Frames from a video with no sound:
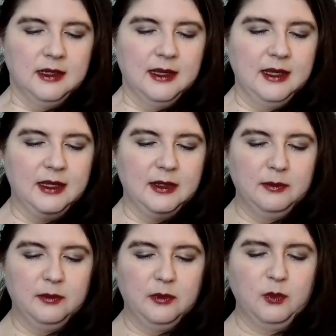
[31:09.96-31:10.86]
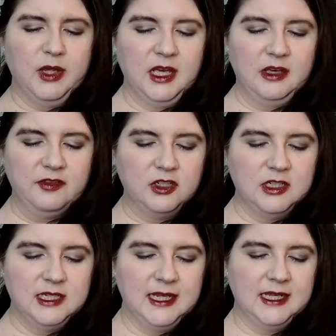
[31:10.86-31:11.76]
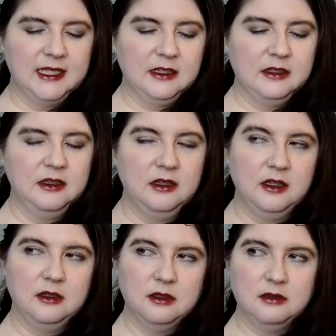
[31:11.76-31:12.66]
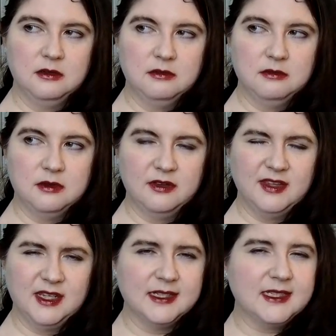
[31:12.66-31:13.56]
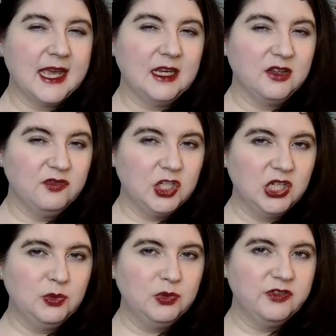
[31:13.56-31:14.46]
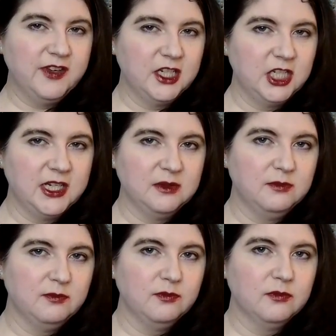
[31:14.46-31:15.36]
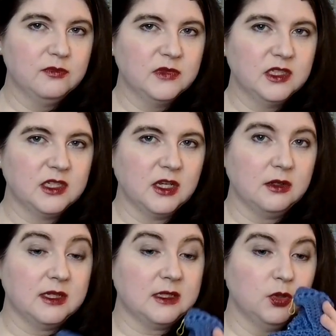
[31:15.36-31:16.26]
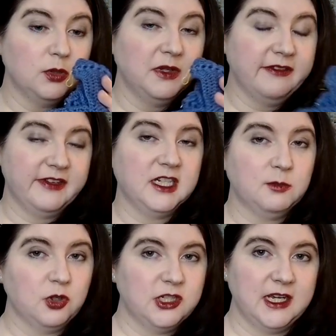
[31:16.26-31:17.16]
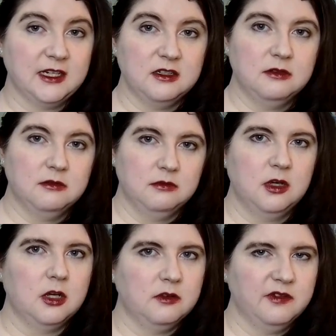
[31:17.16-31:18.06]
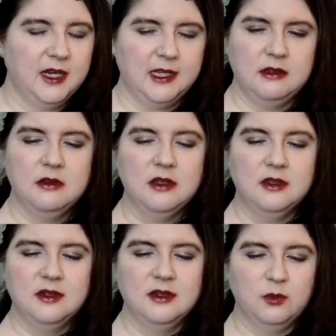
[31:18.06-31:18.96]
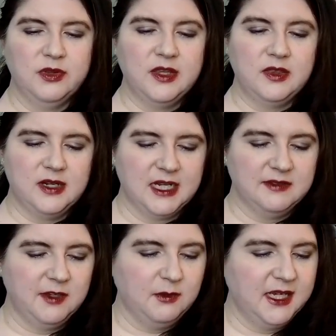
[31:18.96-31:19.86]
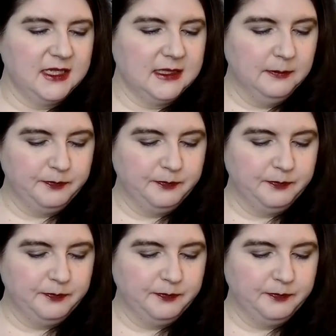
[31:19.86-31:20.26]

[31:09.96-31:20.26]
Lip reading: We have until I think it's the 8th of June to finish it, so this will be a finished project hopefully within the next few weeks.